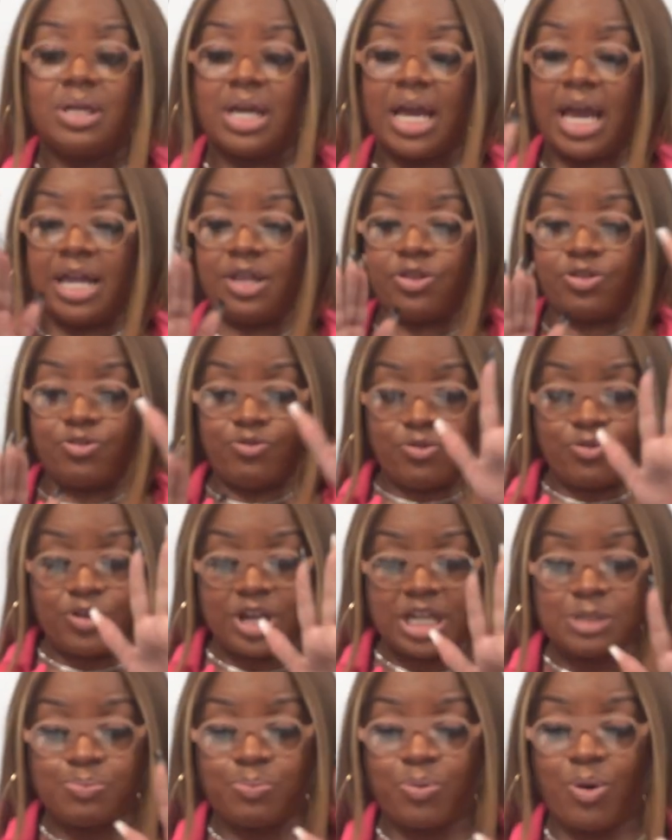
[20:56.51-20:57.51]
And through
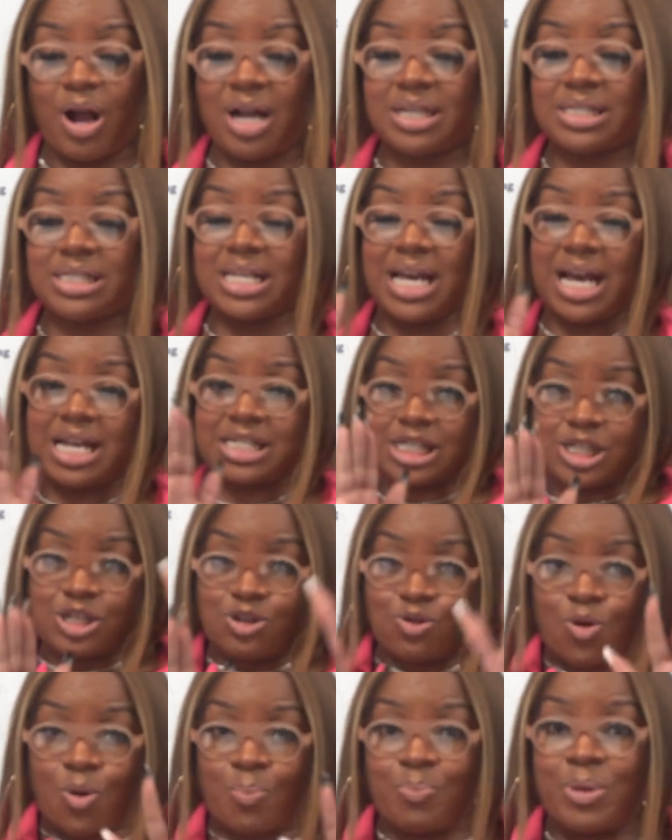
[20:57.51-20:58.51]
this process,
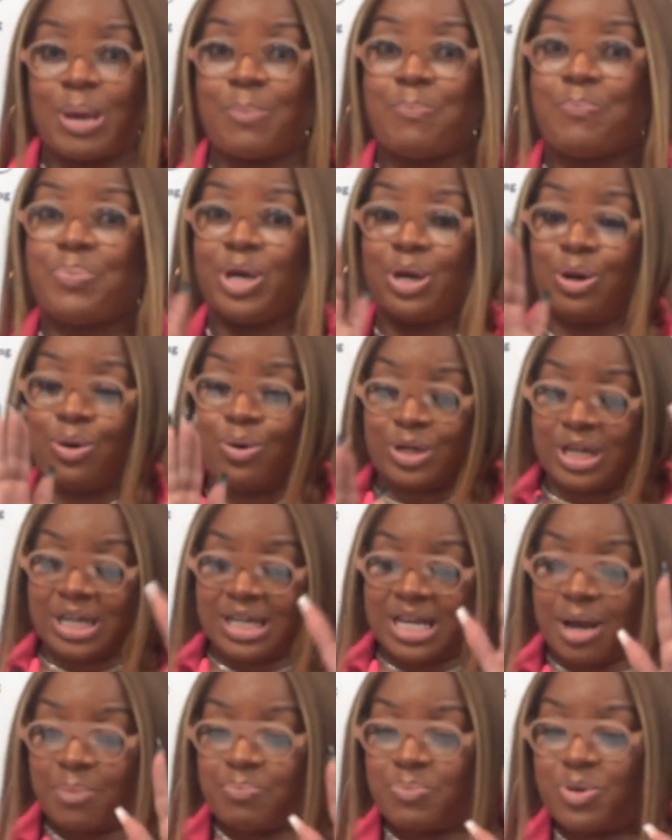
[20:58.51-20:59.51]
you're going to be building
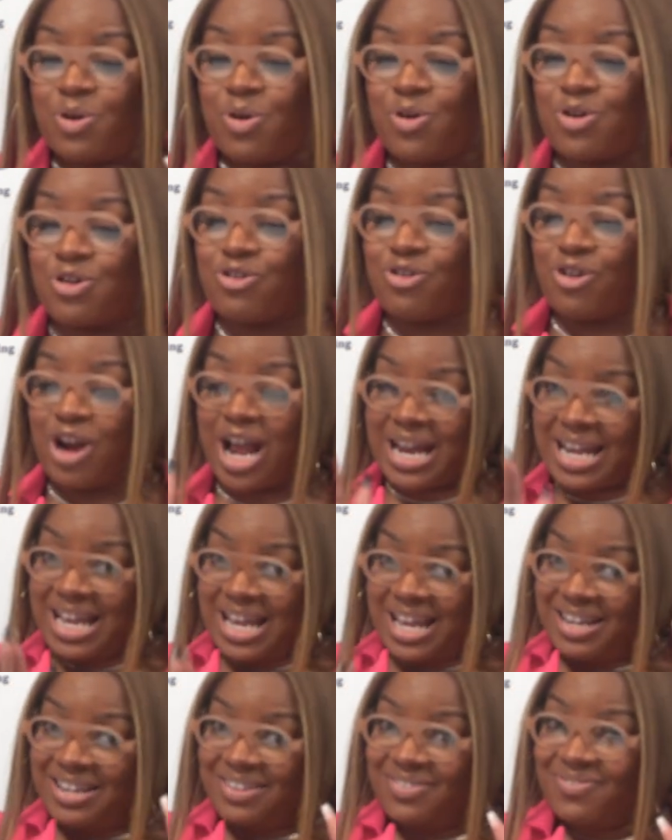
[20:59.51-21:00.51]
up your
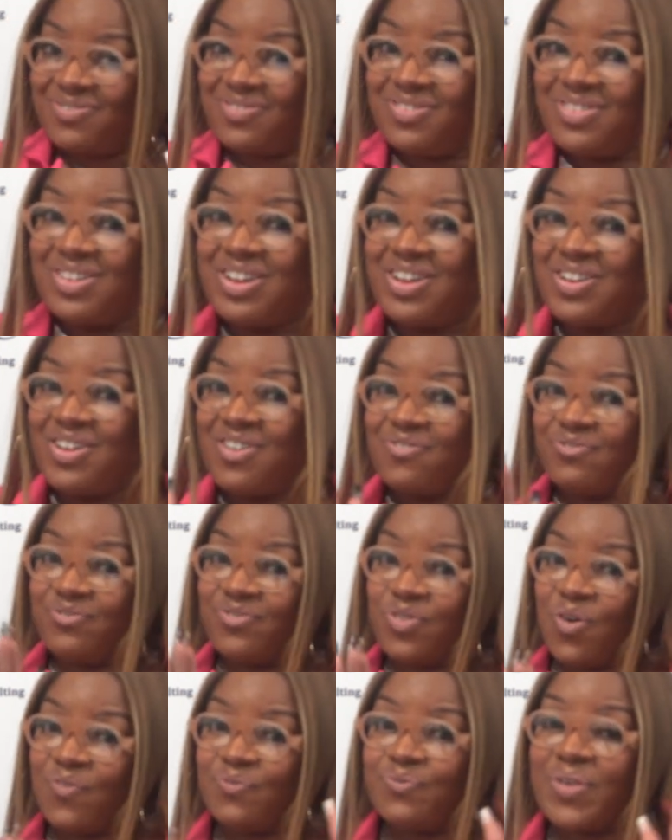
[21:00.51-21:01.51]
credit
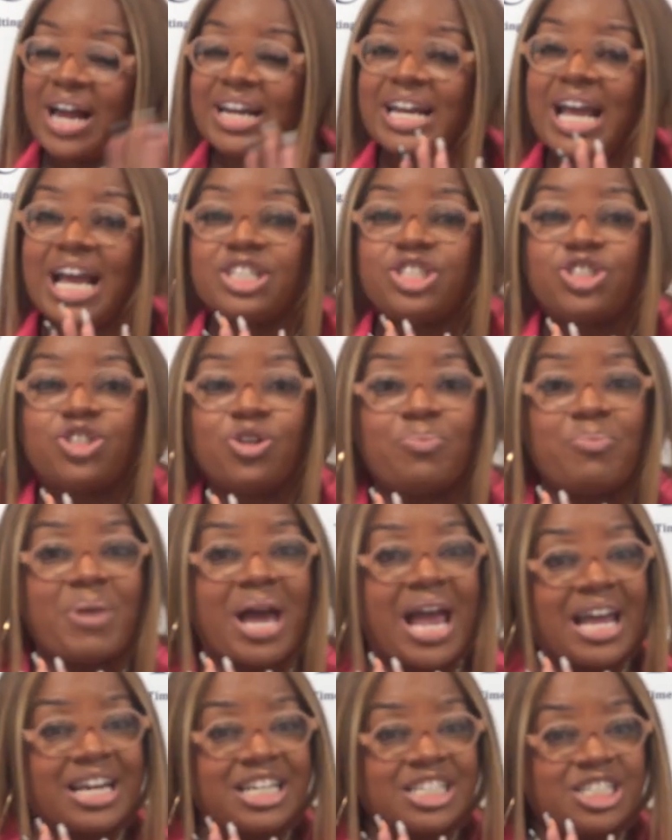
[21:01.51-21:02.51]
for financial
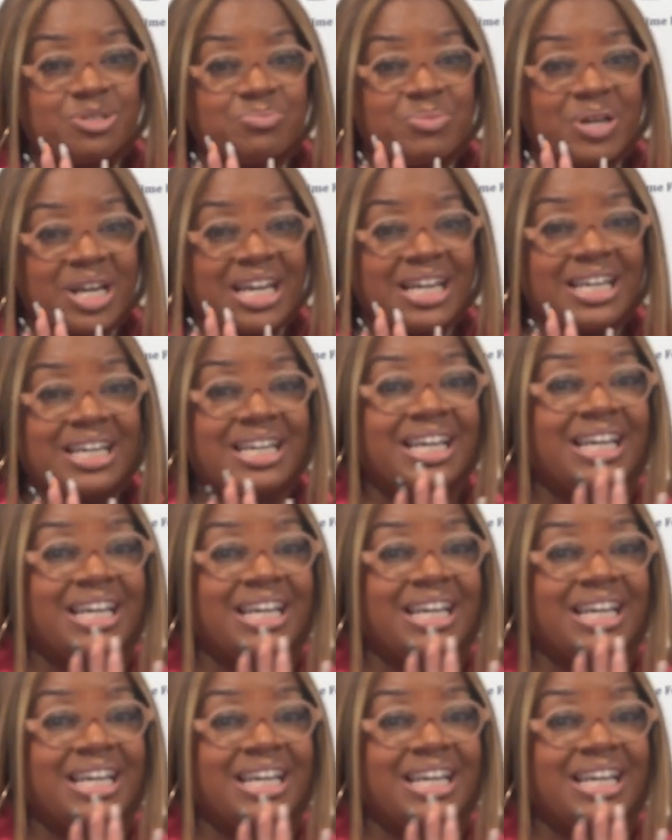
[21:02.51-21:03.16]
management